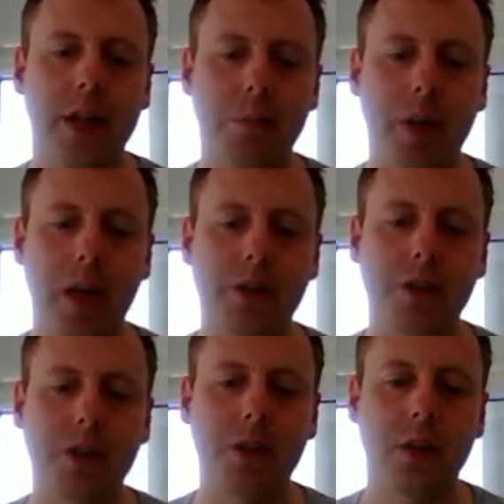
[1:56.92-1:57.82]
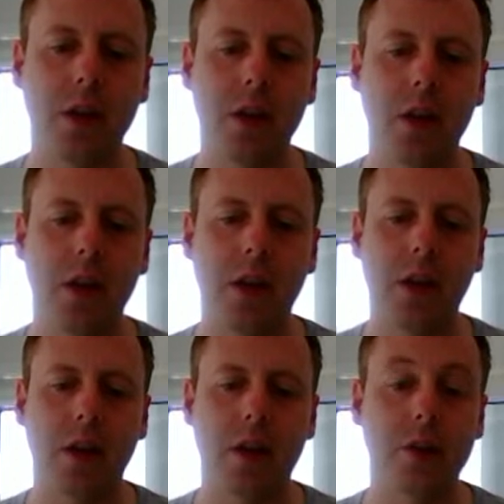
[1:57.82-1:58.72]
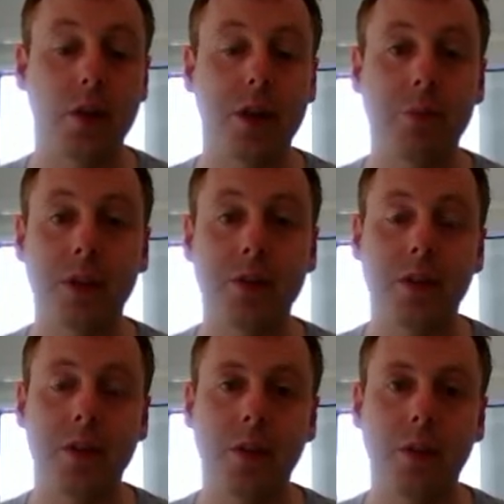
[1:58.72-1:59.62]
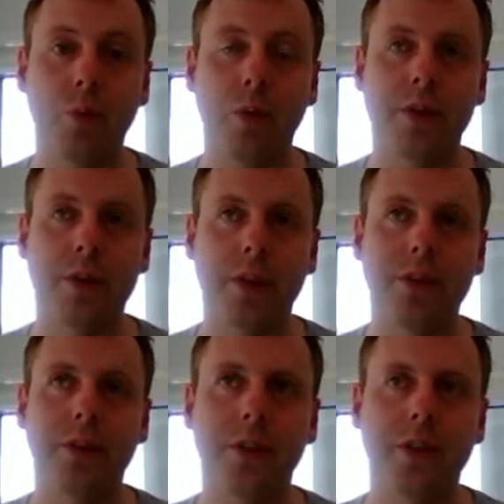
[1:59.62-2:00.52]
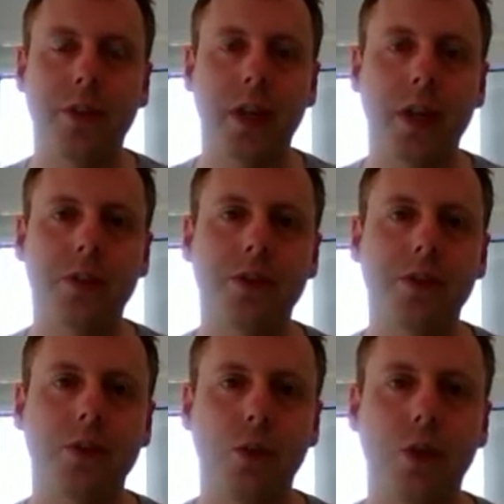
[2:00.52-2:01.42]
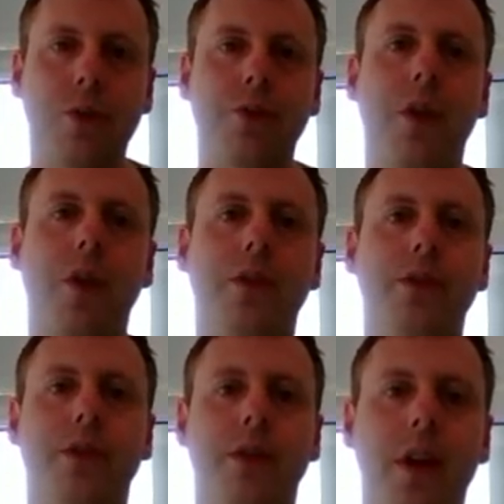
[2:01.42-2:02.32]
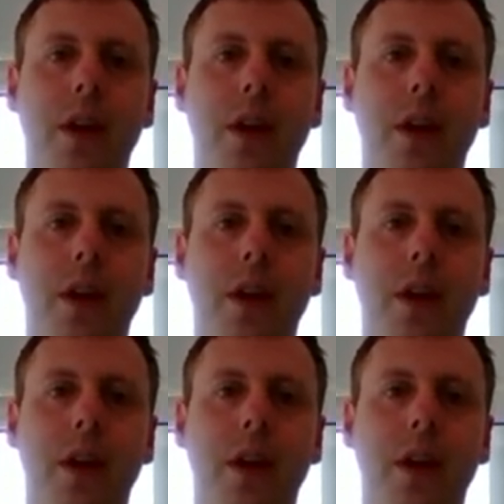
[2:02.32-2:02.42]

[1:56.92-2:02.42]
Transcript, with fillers: application Concrète Mixer, what it does is it takes audio files